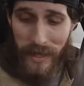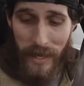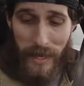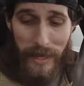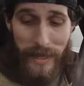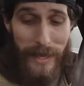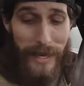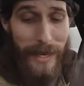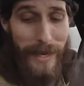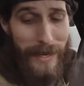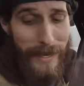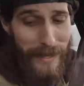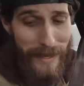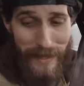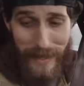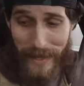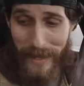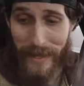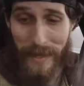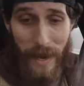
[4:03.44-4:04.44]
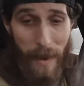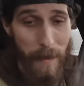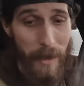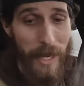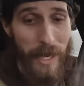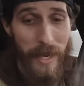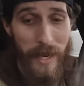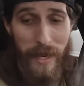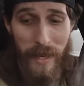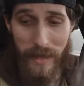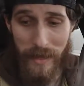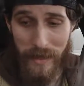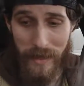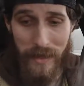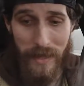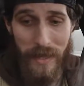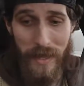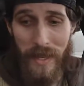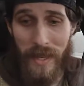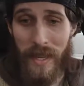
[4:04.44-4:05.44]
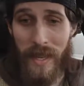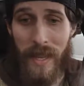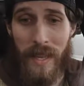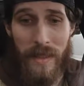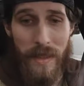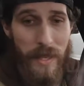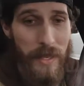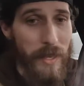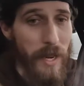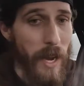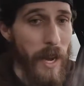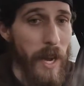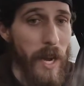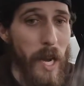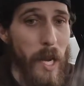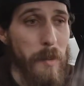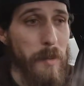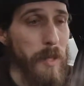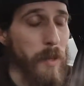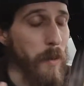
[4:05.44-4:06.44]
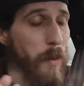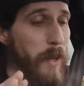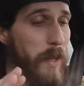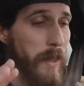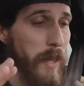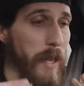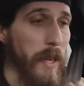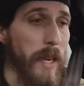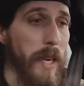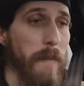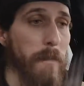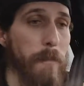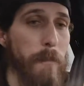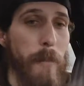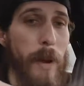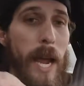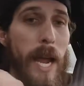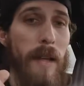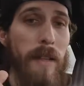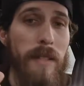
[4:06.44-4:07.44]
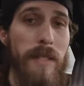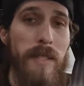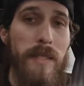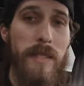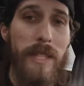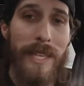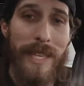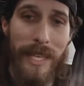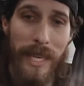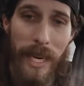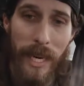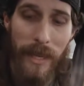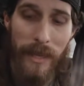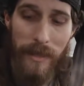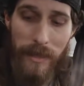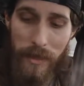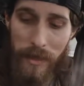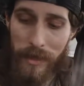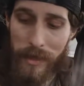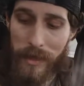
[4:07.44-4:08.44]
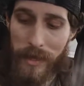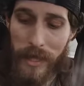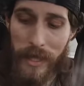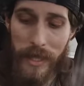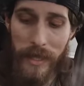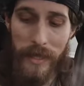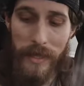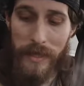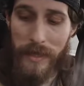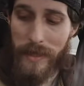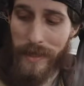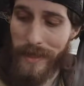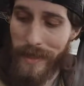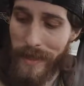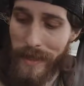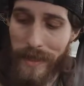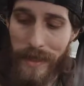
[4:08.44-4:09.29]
I mean, it is. The knobs, the balance in colors is.